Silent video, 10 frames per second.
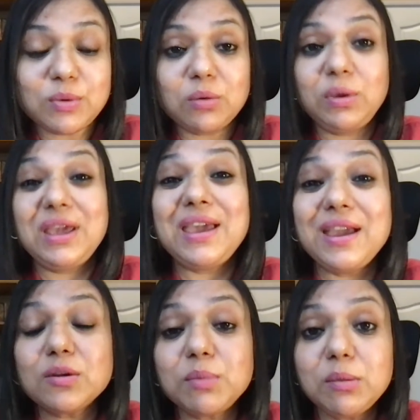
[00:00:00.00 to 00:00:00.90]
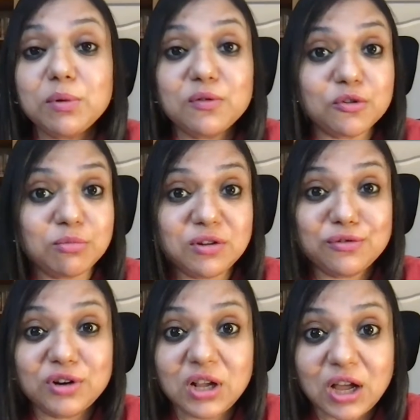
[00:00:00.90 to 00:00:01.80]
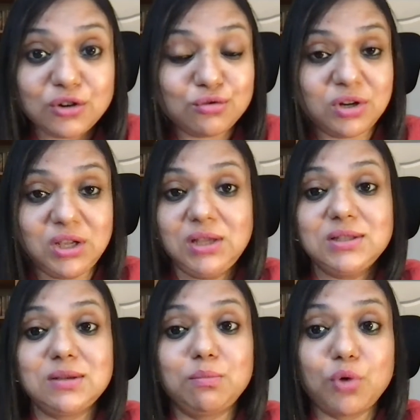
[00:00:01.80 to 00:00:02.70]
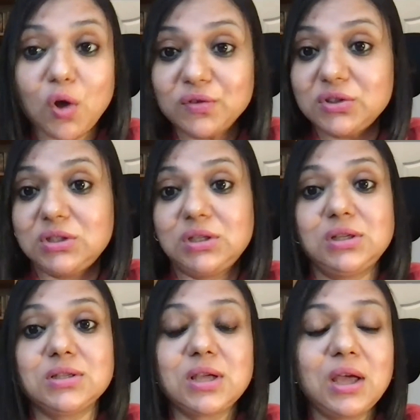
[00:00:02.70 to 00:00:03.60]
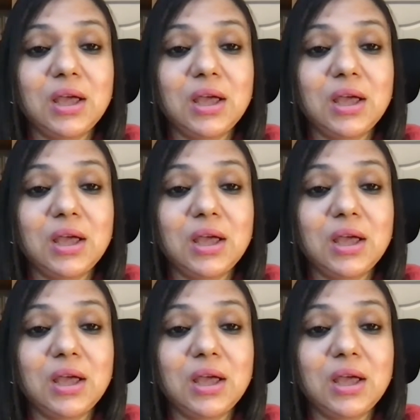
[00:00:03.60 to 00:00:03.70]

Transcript: when we hate people from different countries and provinces,